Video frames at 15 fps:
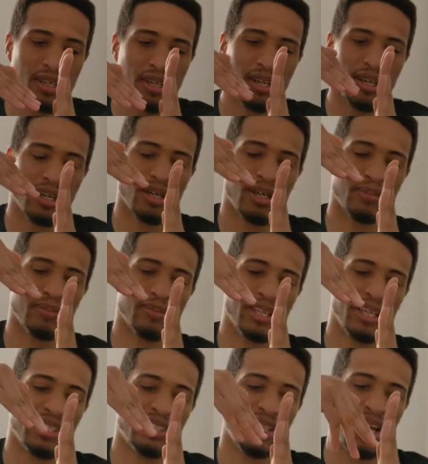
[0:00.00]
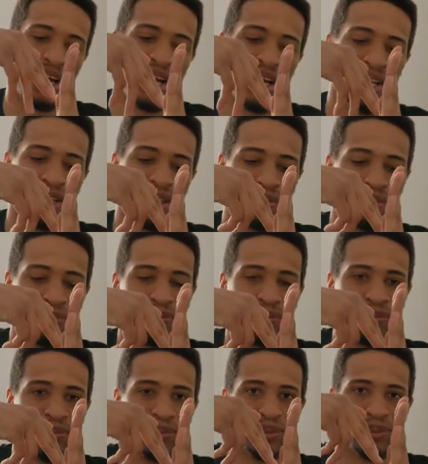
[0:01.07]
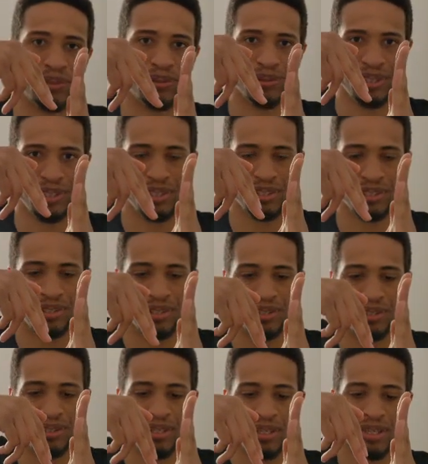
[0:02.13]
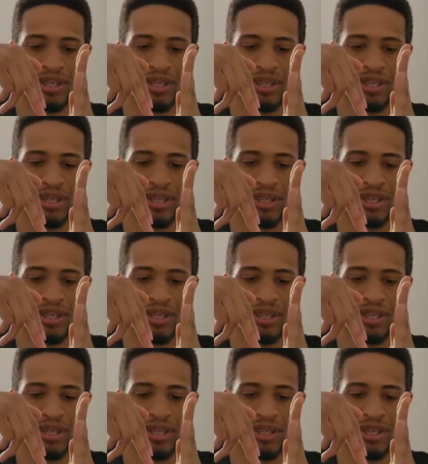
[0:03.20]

um, the SAI will either